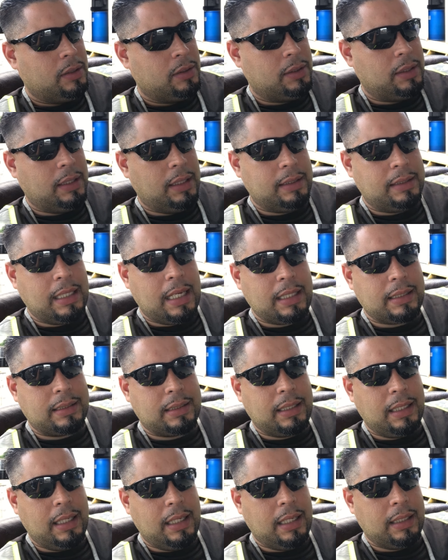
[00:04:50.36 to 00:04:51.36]
So the tax
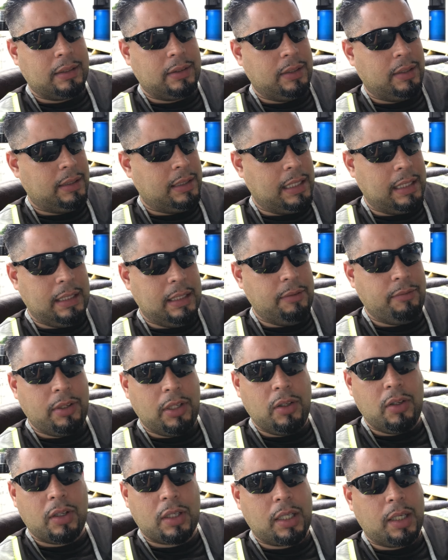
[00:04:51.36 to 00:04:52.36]
collector didn't
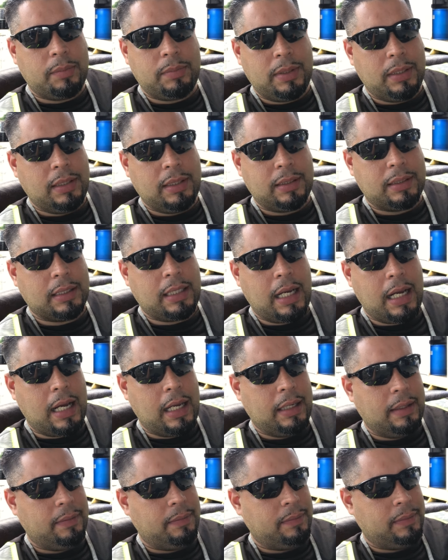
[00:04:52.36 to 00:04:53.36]
even look up to the
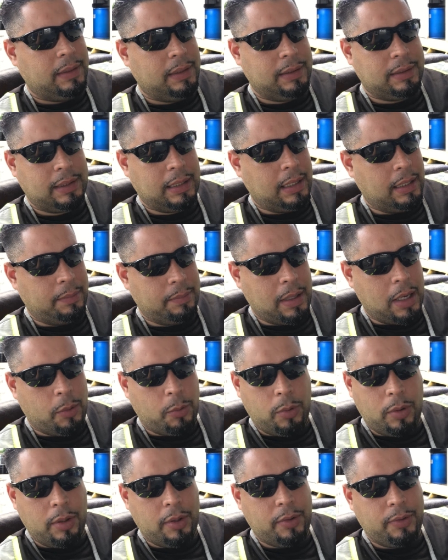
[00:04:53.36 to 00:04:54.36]
sky. He said, I'm not
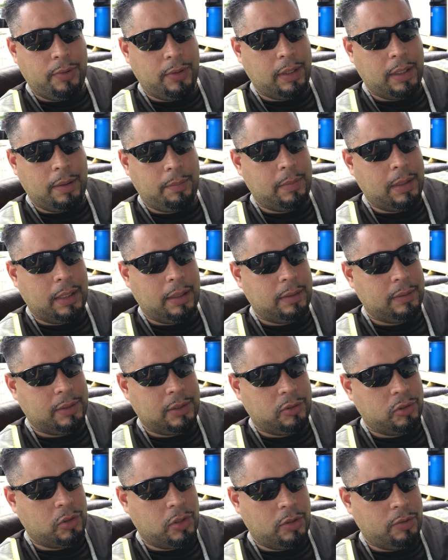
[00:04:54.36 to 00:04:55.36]
worthy, I'm not
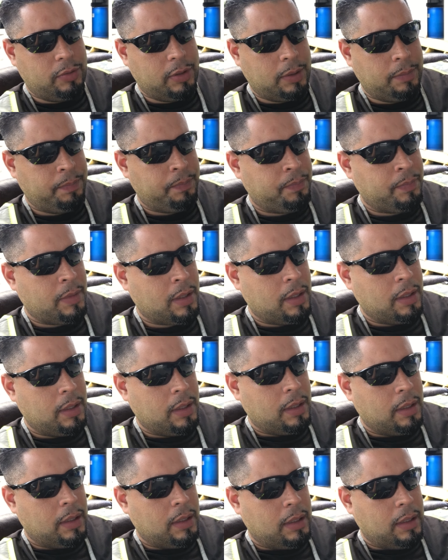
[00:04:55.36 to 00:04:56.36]
deserving.
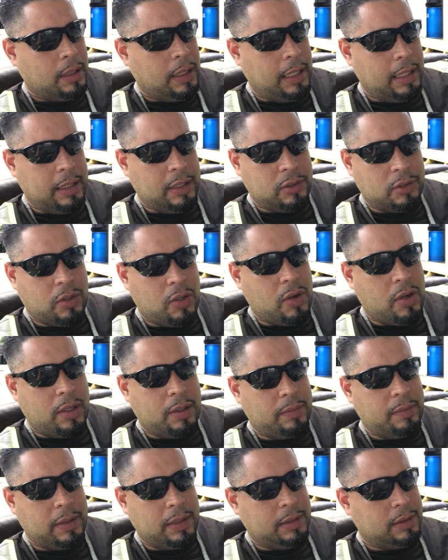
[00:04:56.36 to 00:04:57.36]
In his
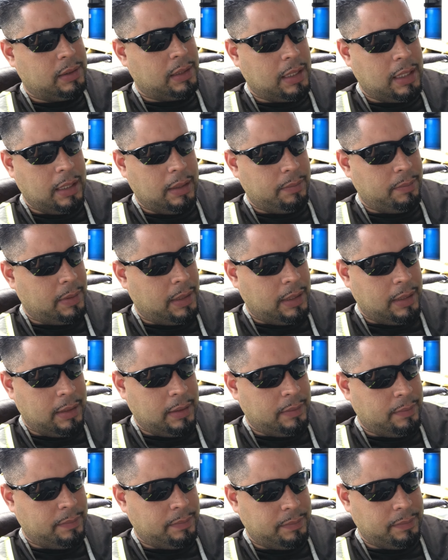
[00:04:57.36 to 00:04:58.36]
heart, he's like,
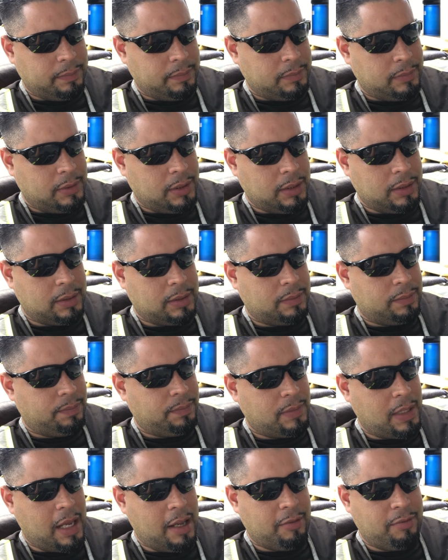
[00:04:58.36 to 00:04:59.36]
man, just
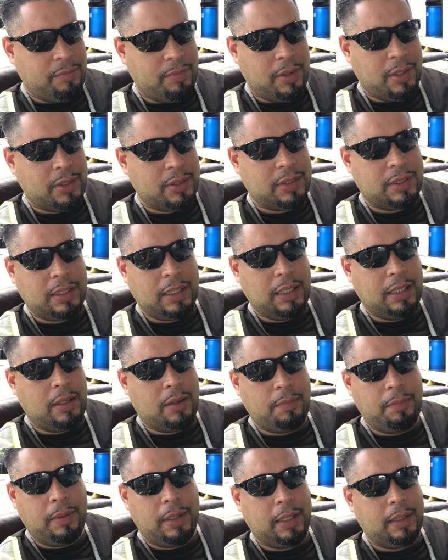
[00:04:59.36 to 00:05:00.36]
have mercy
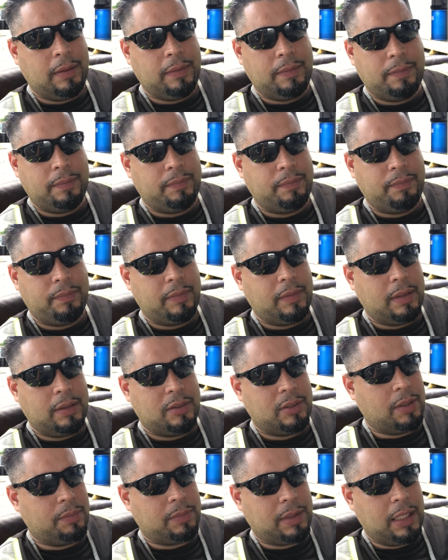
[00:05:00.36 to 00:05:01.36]
on me.
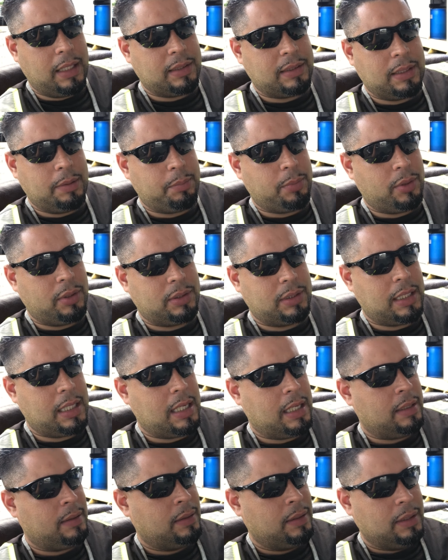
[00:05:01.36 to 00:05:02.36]
Something as simple as
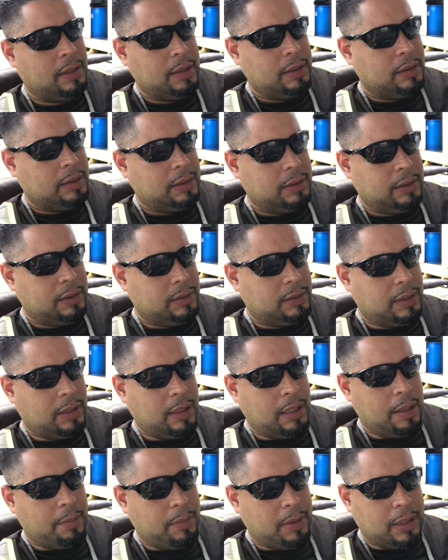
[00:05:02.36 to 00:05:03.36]
that. You say,
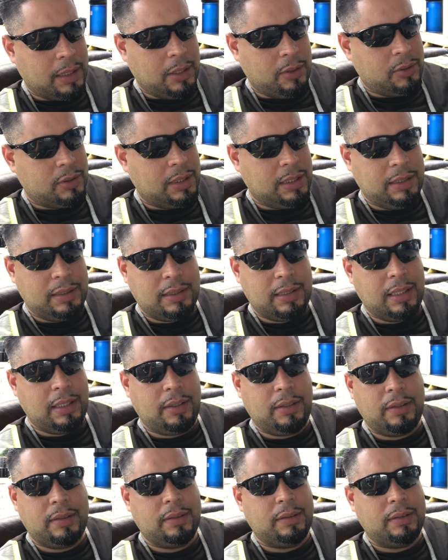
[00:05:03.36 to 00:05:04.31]
I'm a guilty sinner,